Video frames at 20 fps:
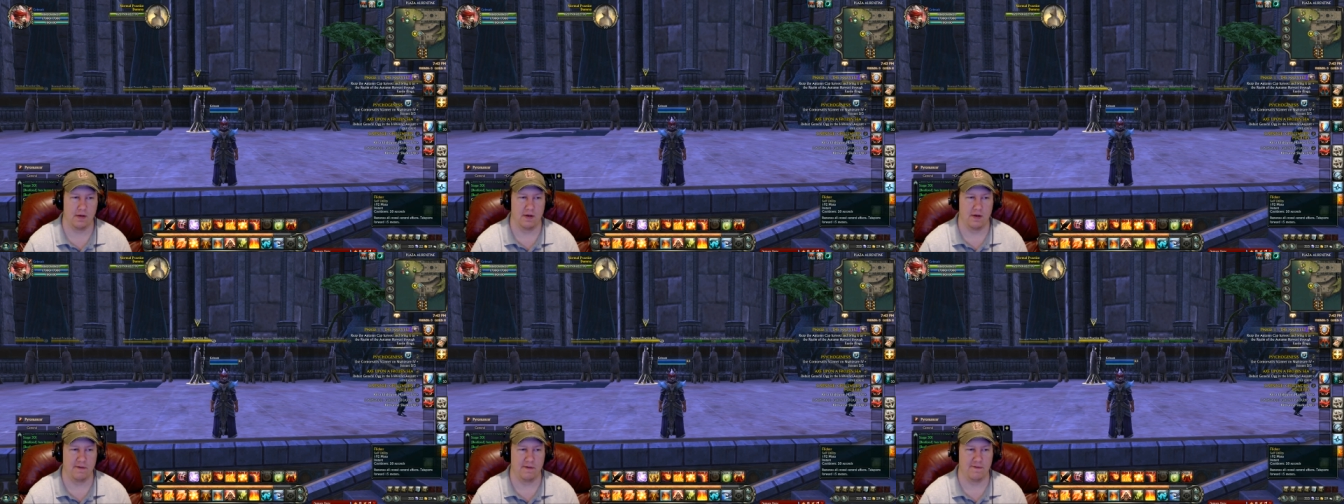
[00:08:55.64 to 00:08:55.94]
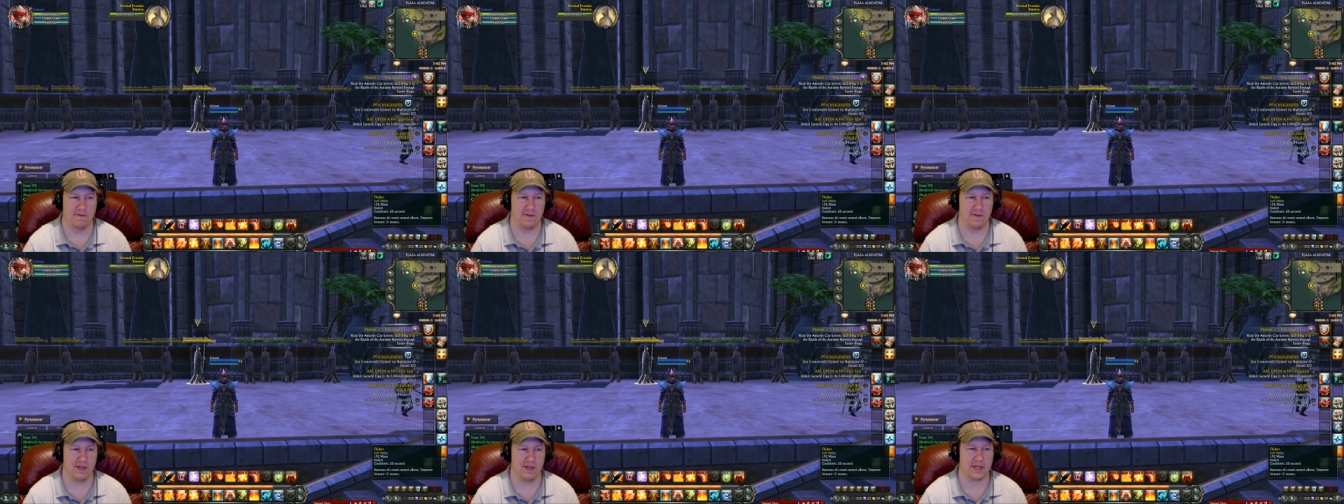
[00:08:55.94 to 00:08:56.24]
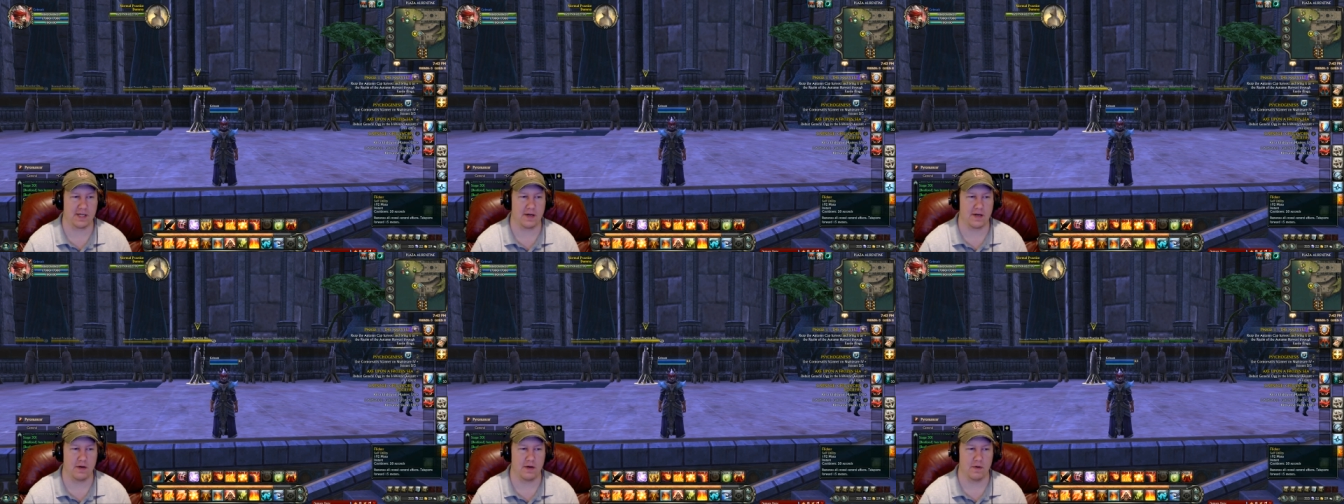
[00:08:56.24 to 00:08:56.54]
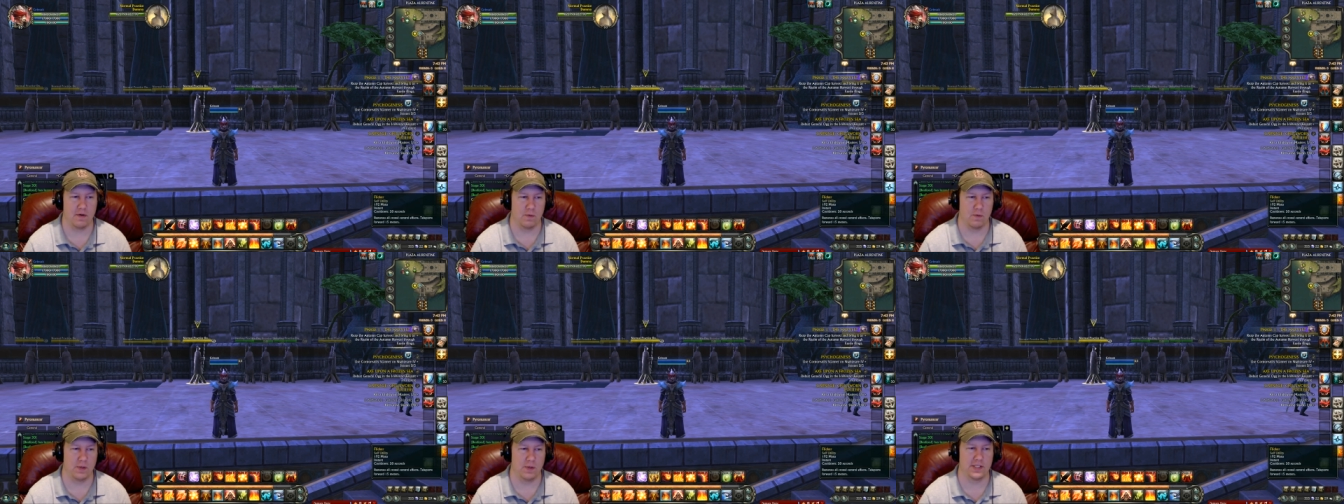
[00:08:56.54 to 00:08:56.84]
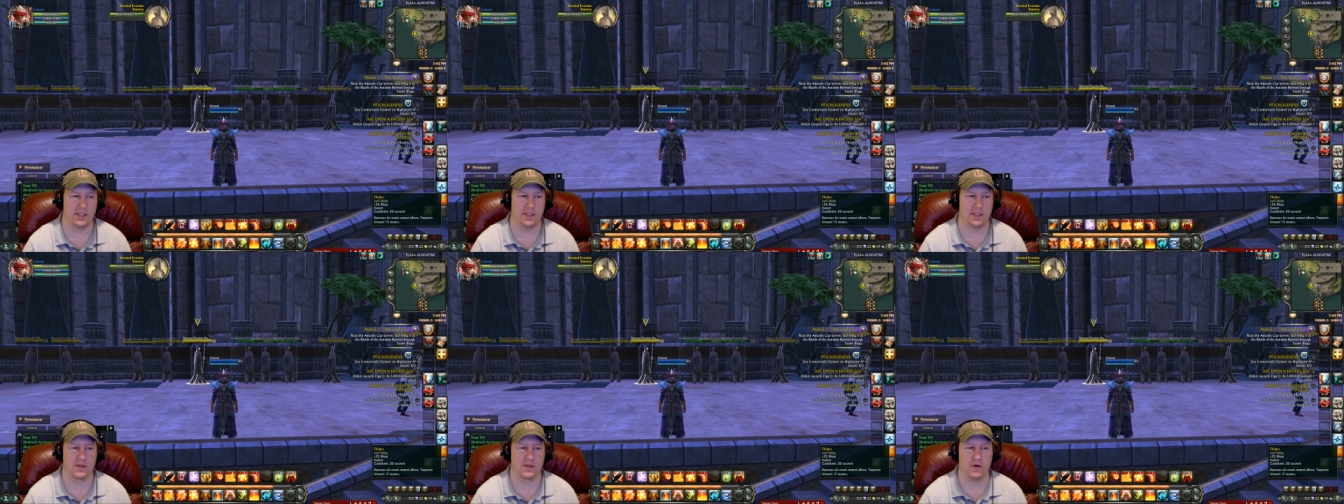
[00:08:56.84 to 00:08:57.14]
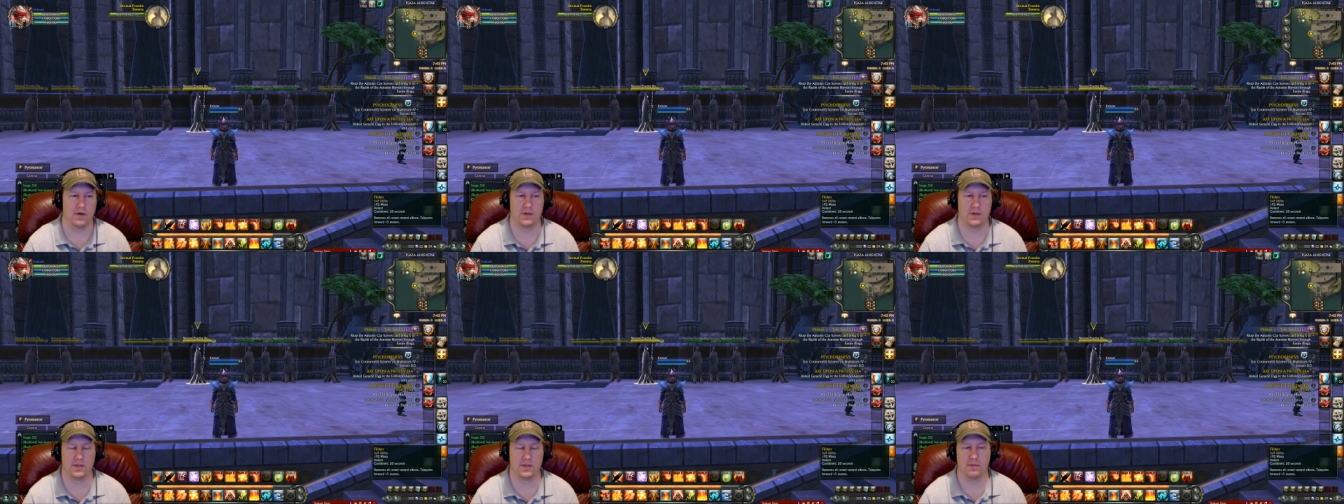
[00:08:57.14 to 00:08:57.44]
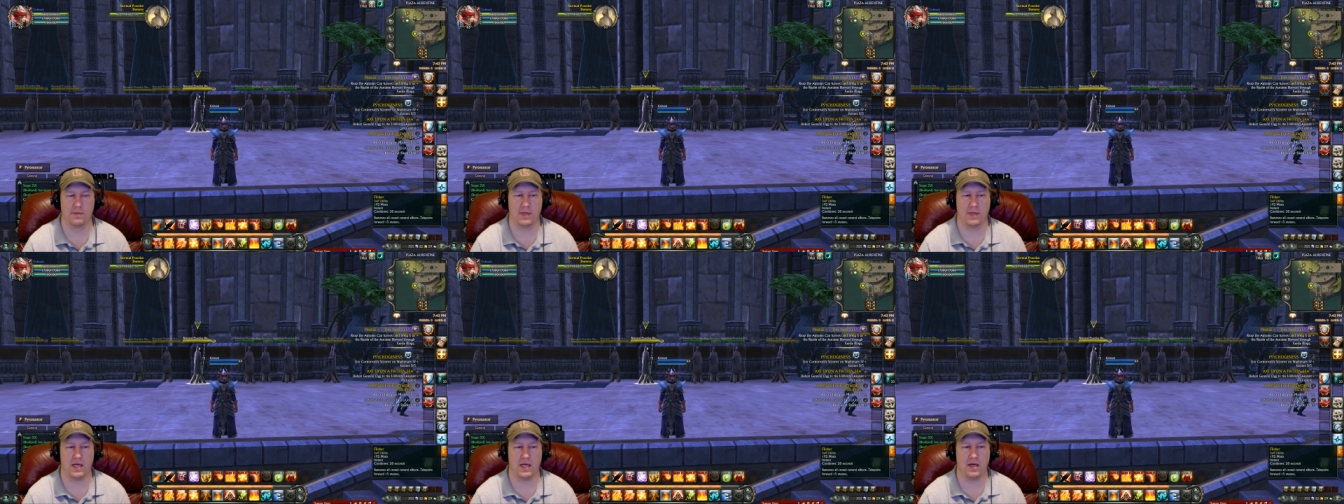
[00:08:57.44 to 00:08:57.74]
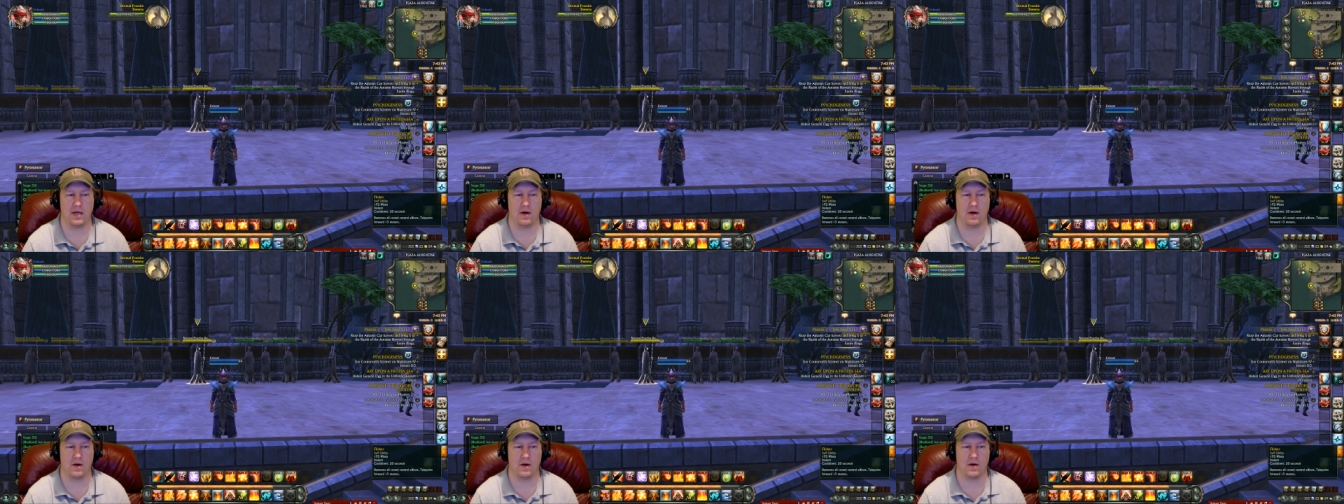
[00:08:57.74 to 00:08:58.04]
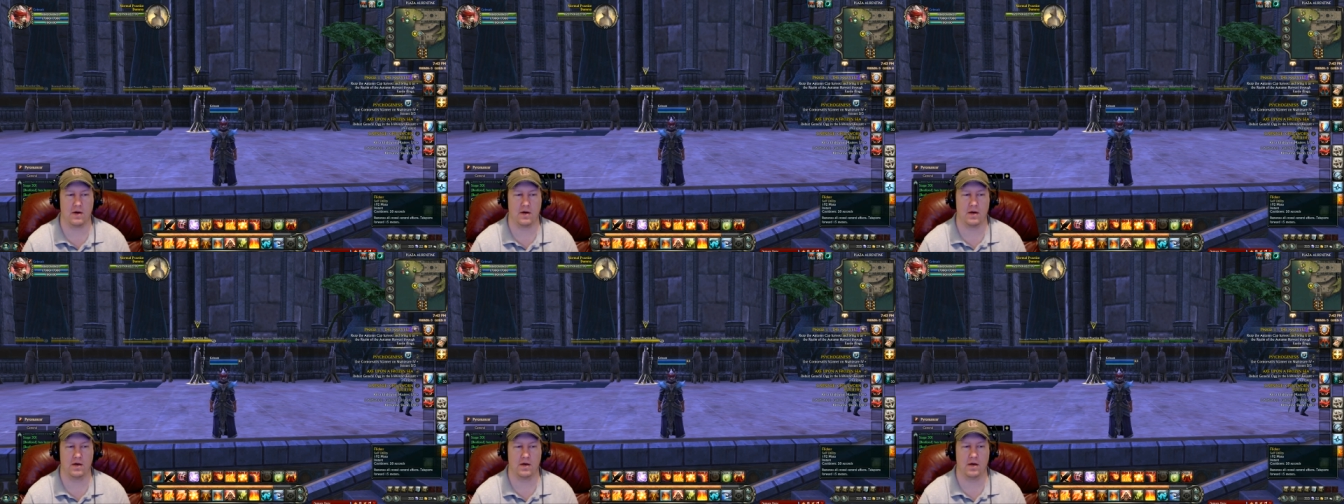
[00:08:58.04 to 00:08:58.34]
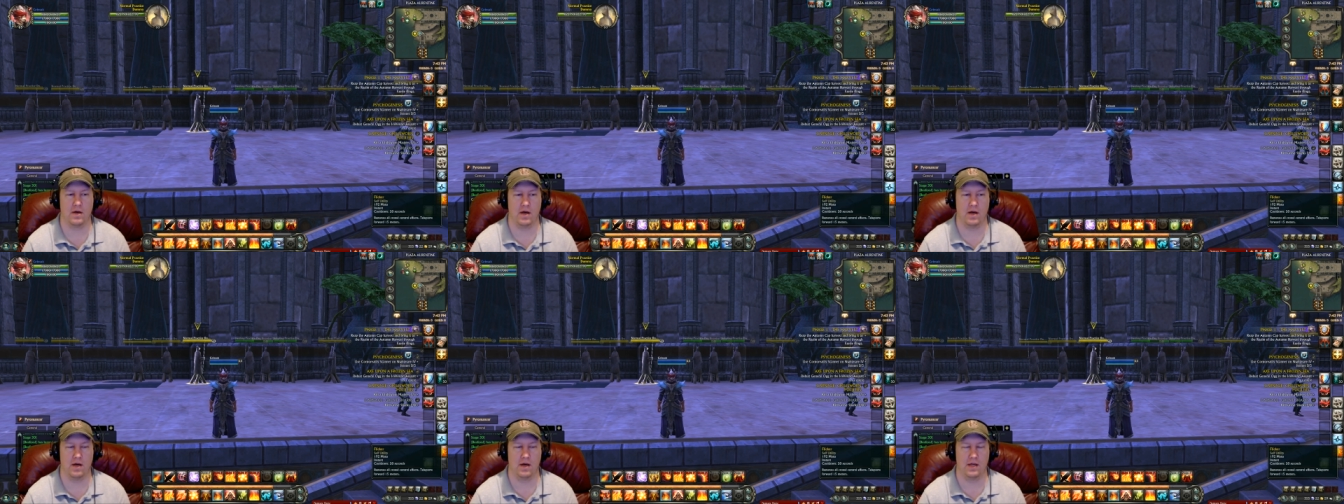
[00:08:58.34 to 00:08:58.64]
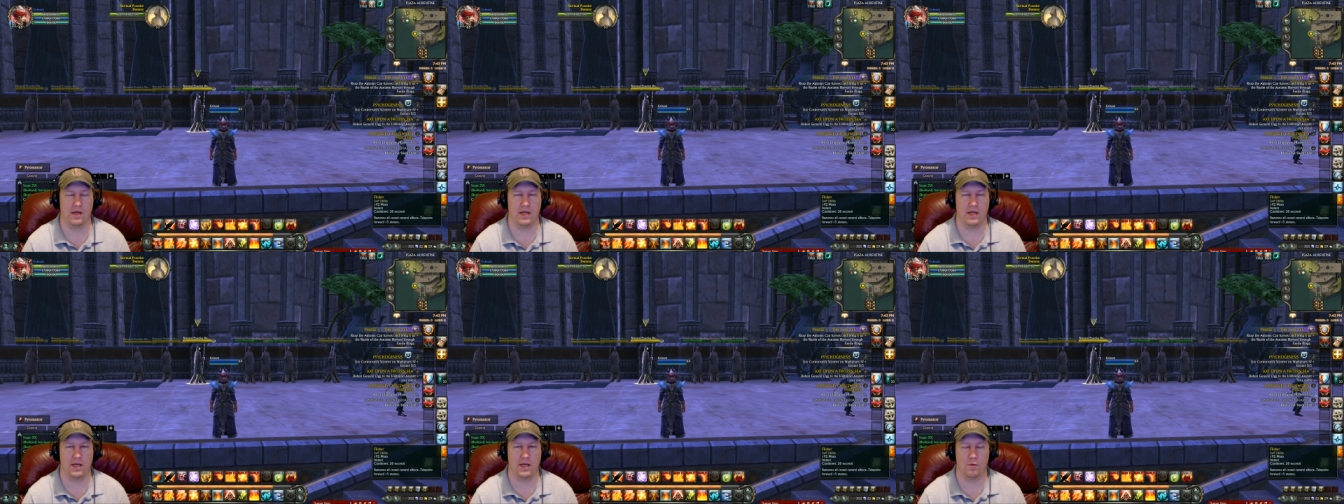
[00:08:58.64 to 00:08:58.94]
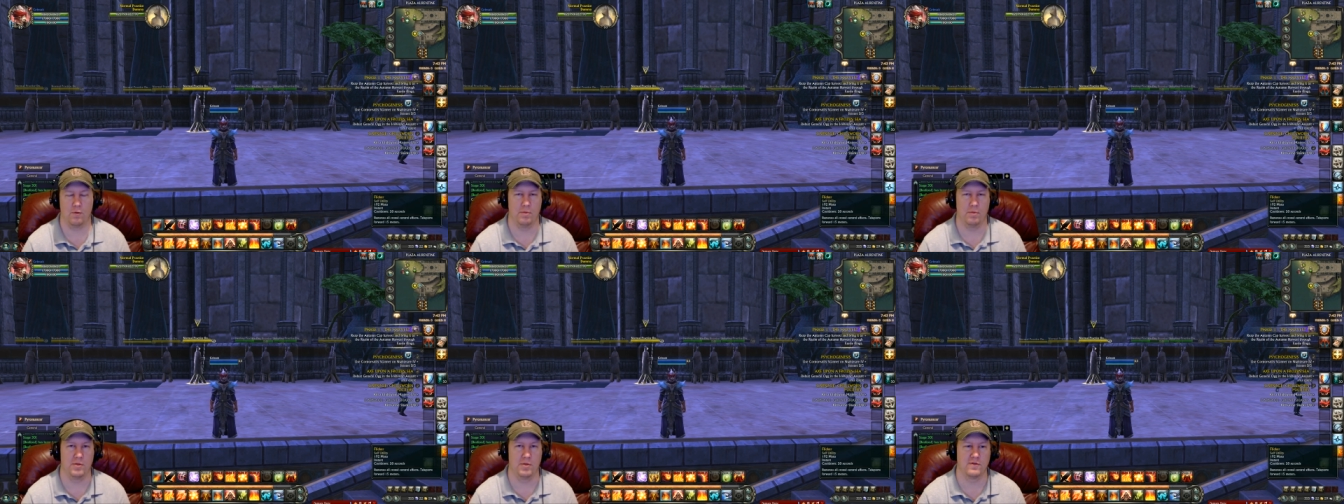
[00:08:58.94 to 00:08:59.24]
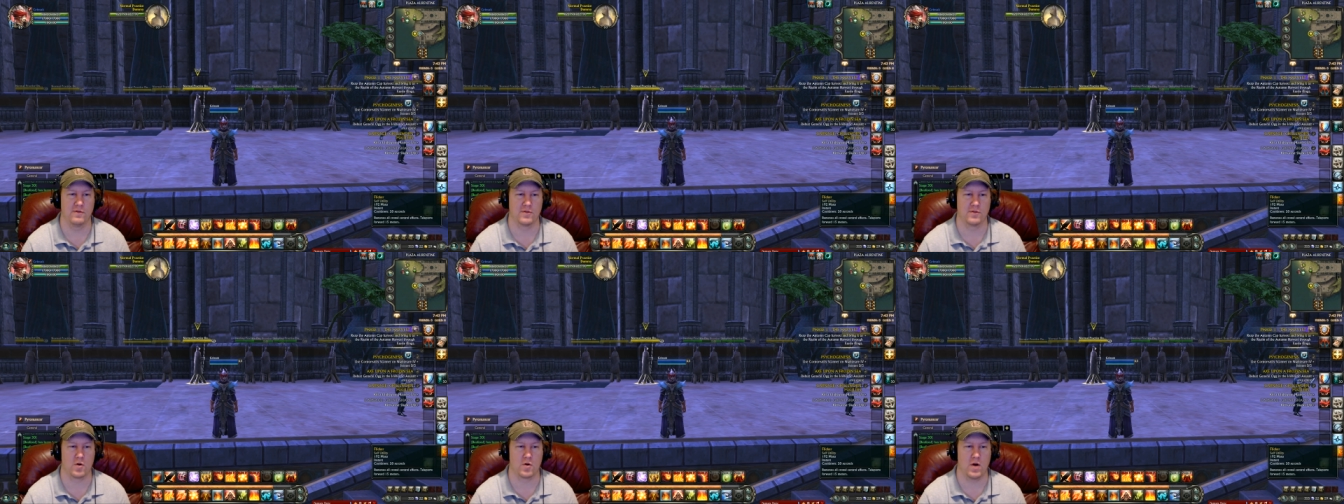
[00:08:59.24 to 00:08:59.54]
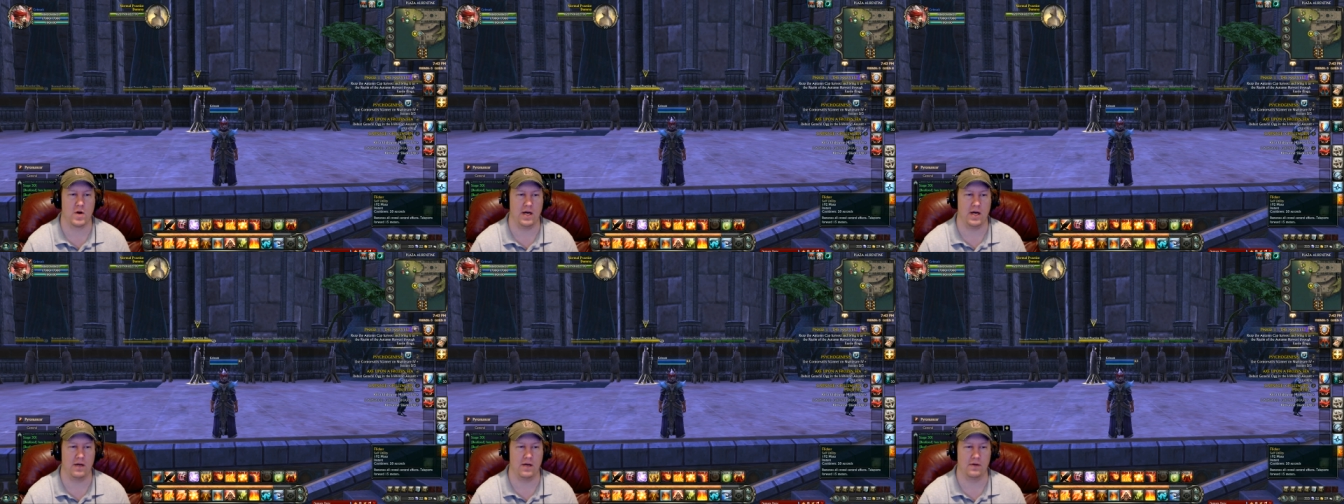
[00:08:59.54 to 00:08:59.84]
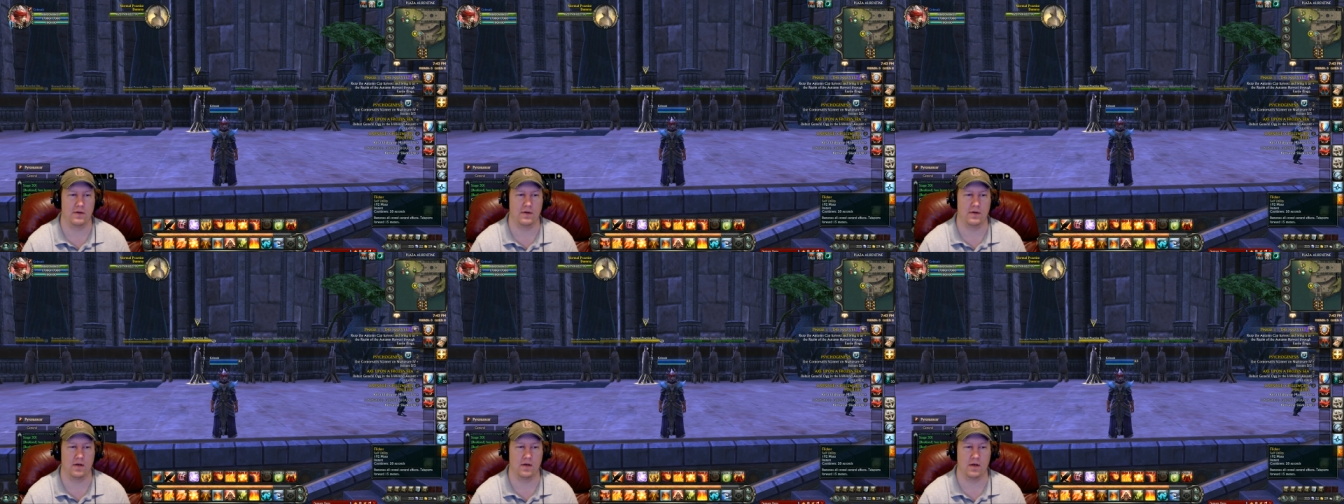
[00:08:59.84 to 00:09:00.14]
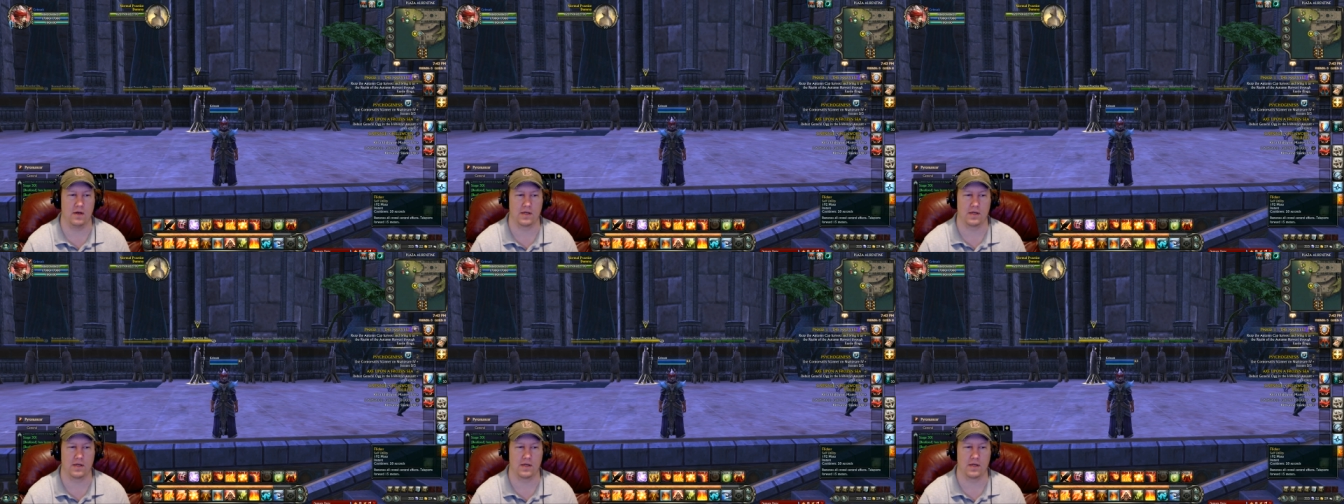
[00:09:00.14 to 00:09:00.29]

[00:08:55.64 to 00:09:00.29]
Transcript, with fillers: Flicker, which is going to be our, it removes crowd